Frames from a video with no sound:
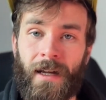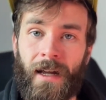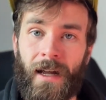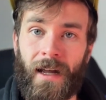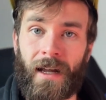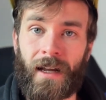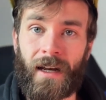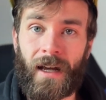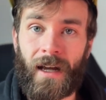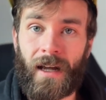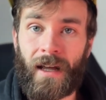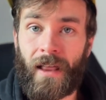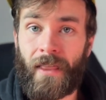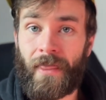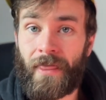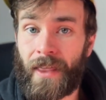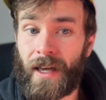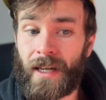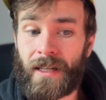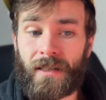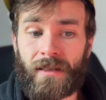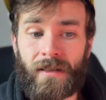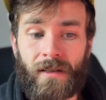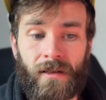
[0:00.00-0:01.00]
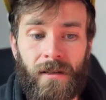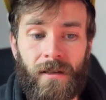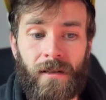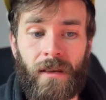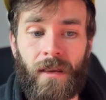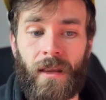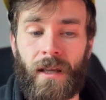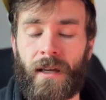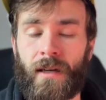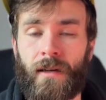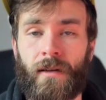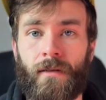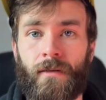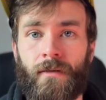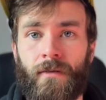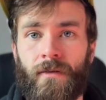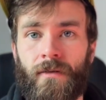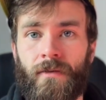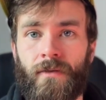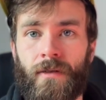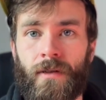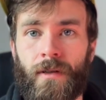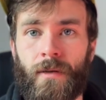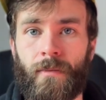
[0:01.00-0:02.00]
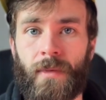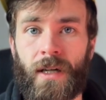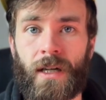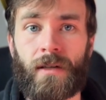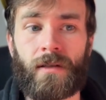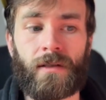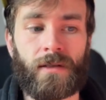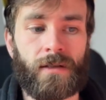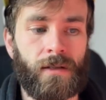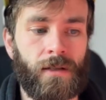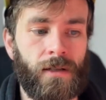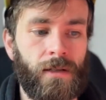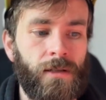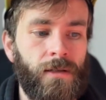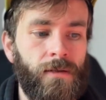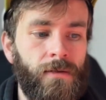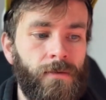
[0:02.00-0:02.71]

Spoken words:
And that's a good thing for the marathon.